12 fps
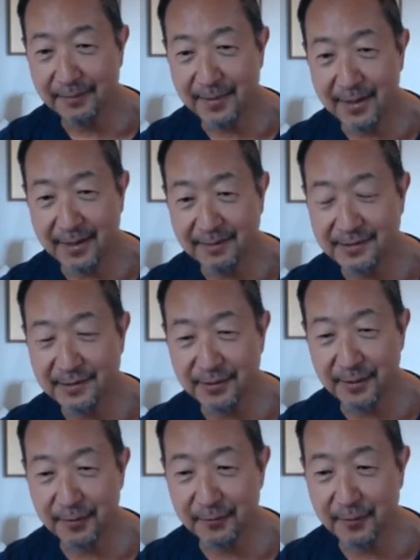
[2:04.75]
And
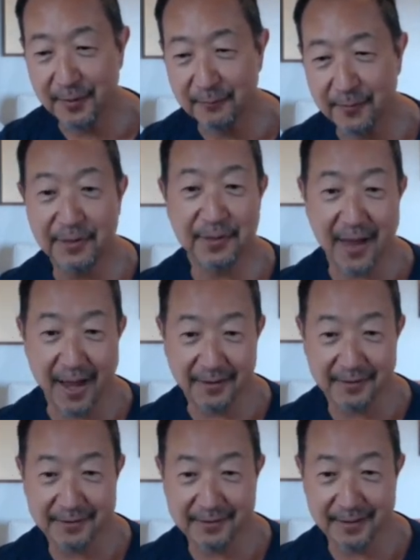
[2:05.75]
so with
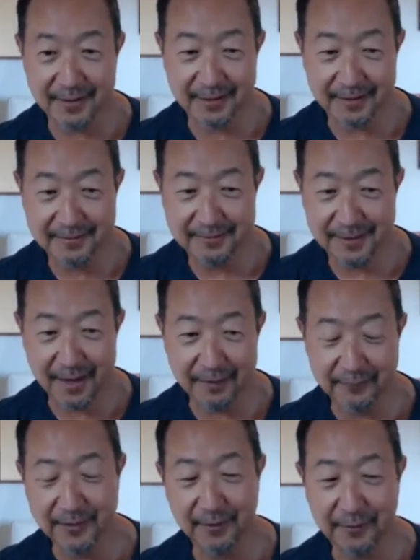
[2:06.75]
that, I
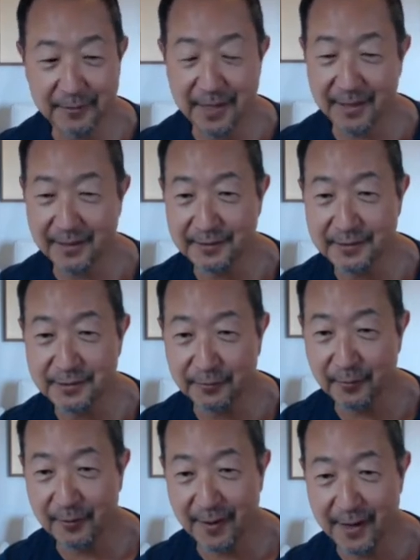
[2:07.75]
relocated to
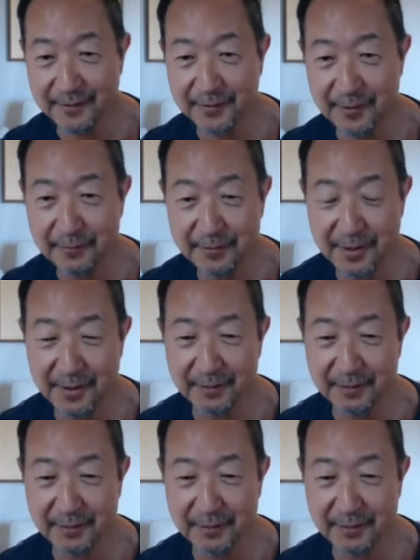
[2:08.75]
Orlando.